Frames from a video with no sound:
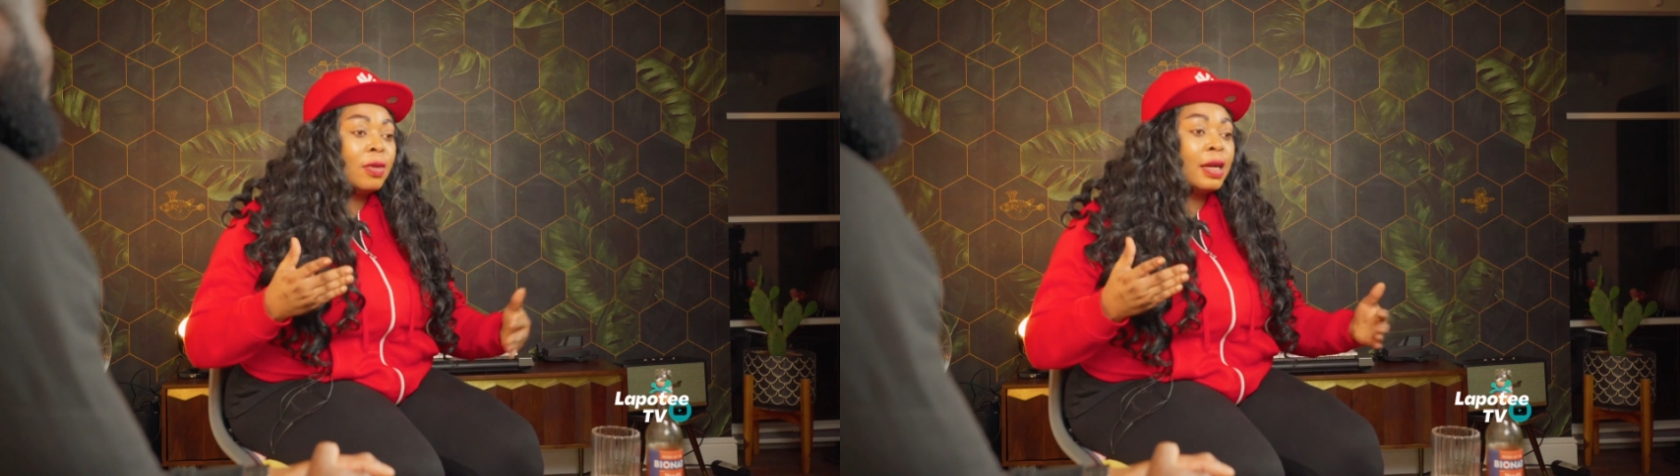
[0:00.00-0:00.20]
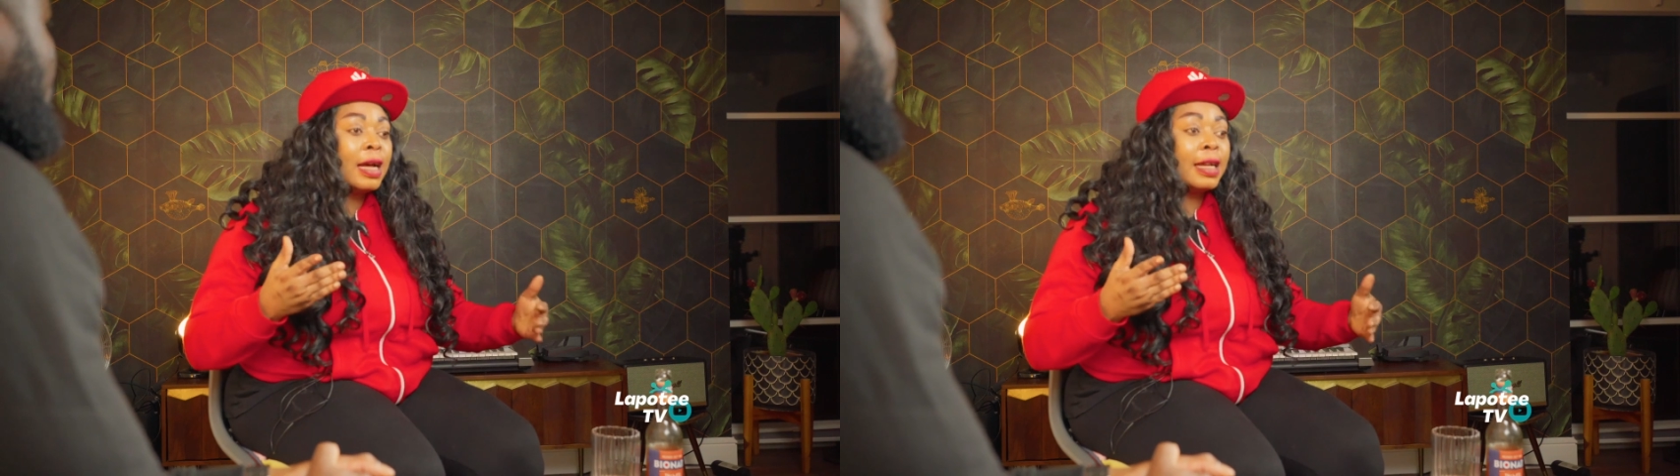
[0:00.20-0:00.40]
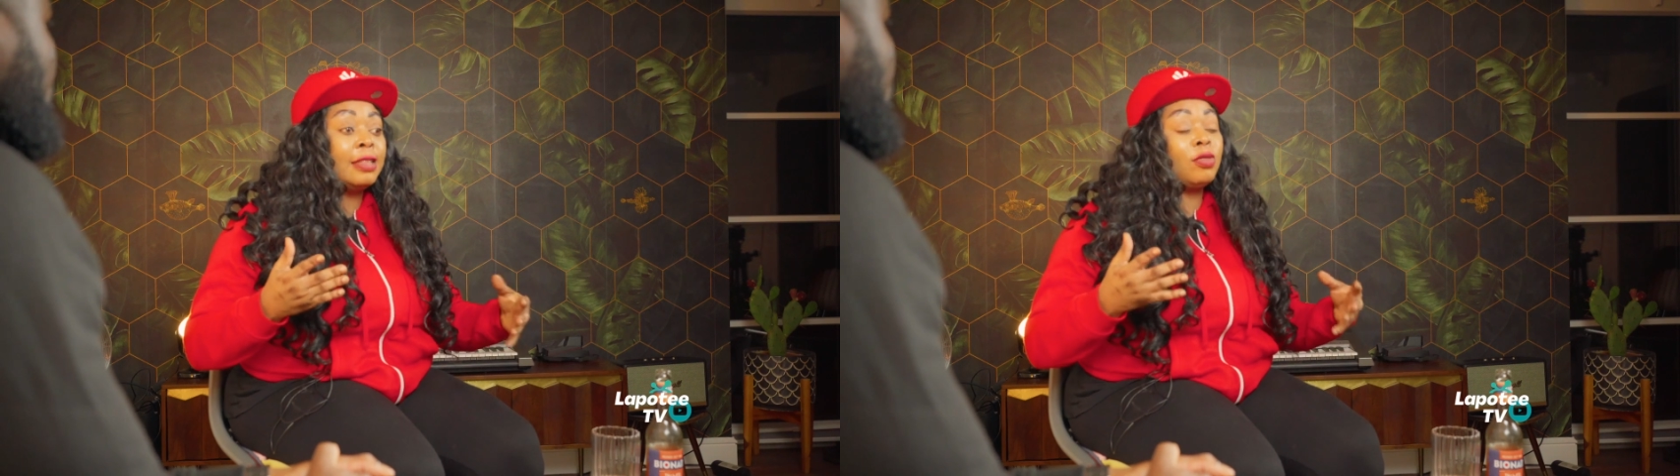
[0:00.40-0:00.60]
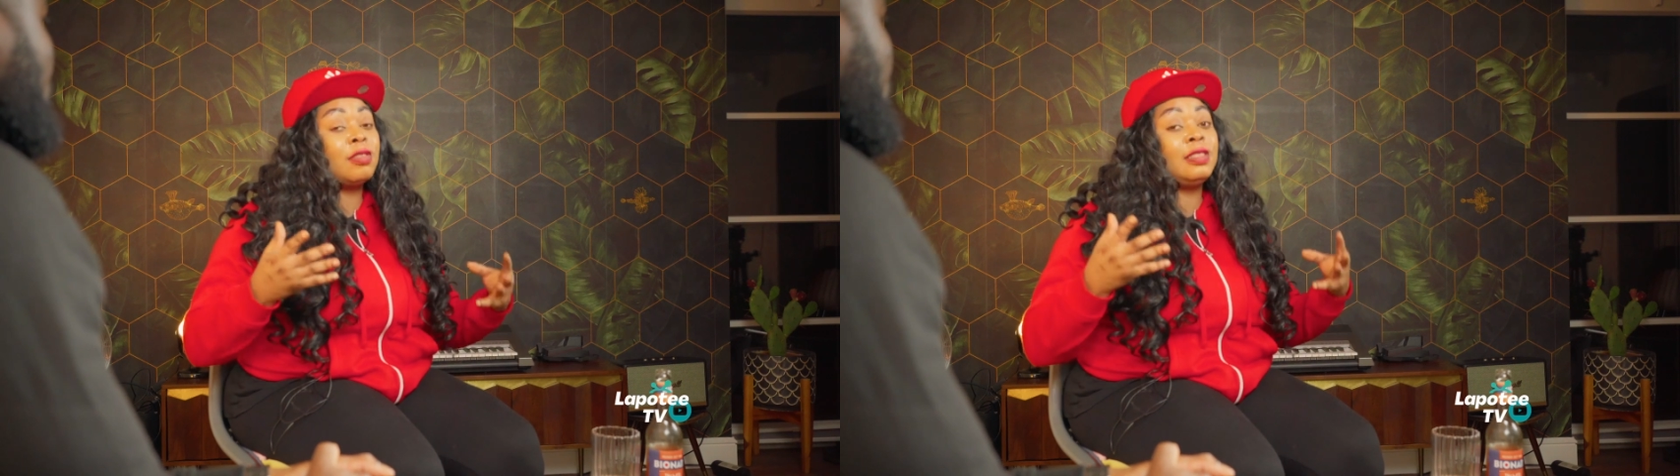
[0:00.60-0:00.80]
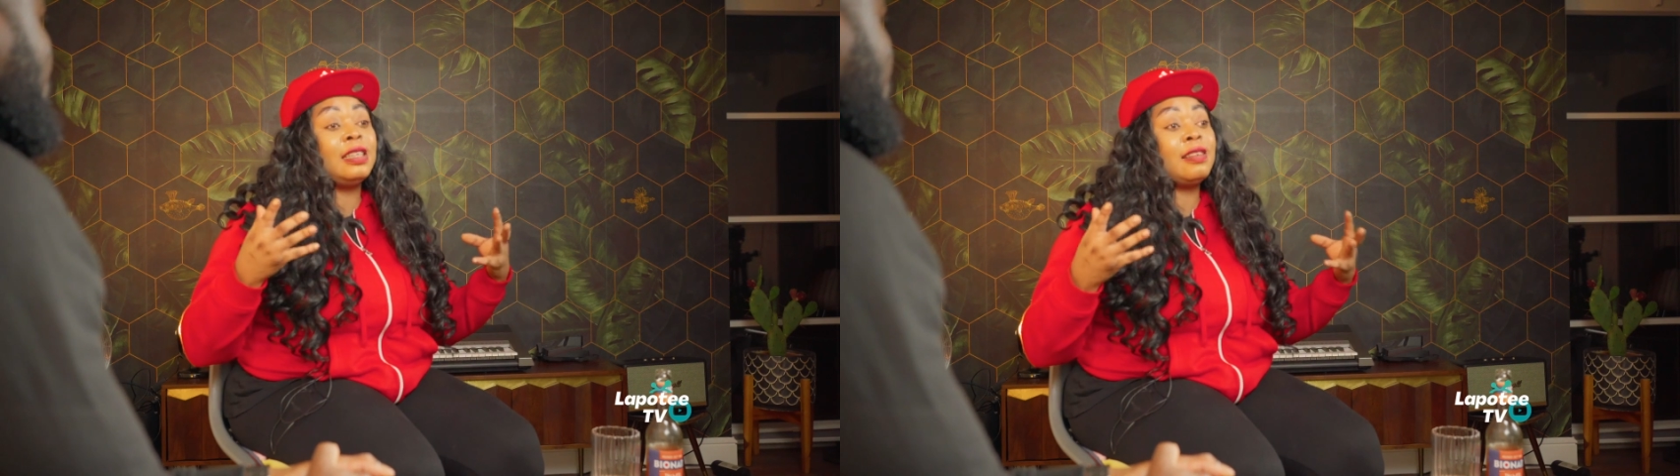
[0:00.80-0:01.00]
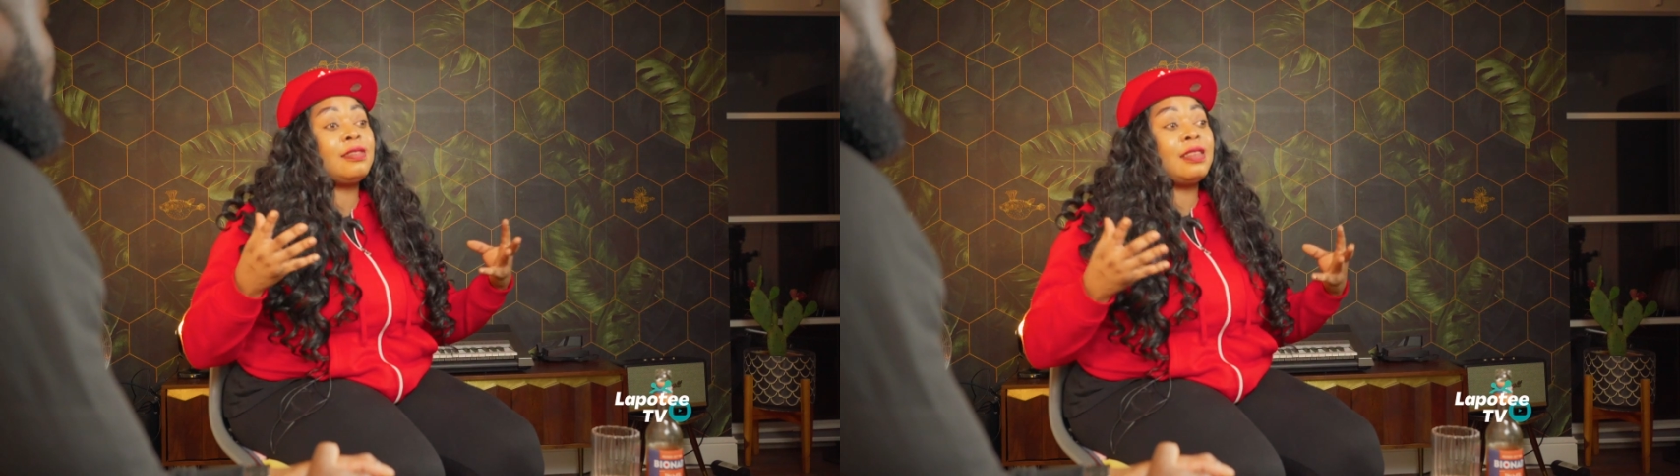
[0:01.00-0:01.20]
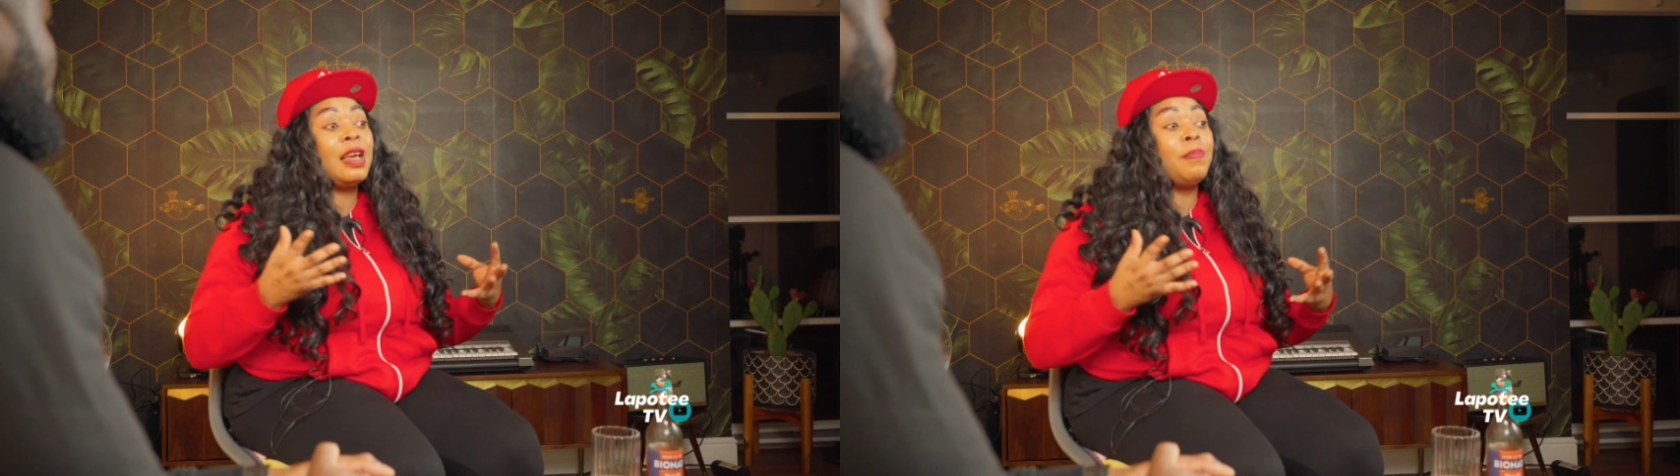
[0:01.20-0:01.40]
were that it was just